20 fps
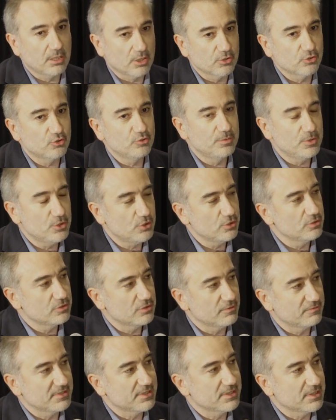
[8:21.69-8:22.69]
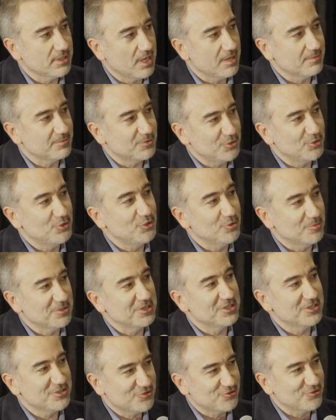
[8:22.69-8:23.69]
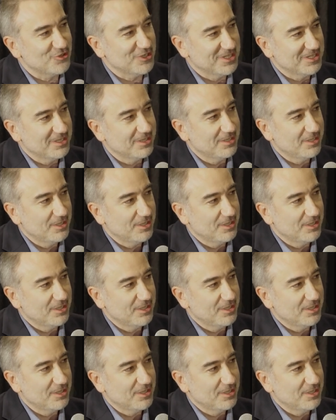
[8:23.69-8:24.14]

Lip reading: contributions of Islam to human history.